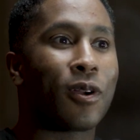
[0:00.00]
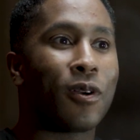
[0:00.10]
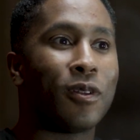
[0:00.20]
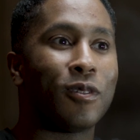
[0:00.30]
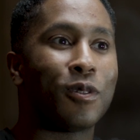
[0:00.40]

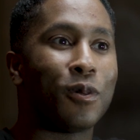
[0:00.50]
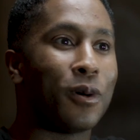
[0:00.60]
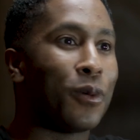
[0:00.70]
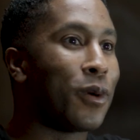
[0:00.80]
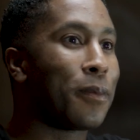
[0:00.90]
turn into
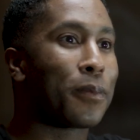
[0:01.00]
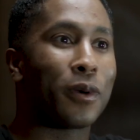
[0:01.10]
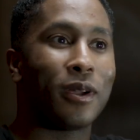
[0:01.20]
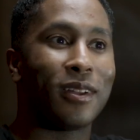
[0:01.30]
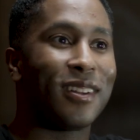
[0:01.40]
a
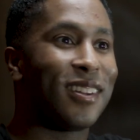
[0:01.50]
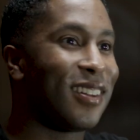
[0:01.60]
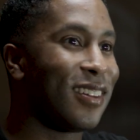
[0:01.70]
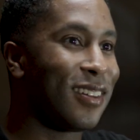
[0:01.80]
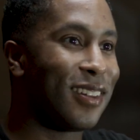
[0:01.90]
whimpering
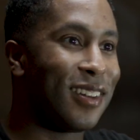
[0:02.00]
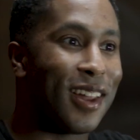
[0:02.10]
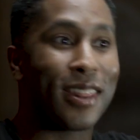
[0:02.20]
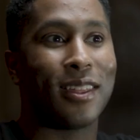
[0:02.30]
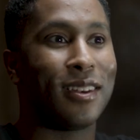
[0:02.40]

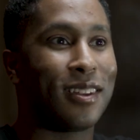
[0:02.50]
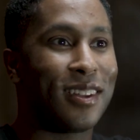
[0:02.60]
nothing.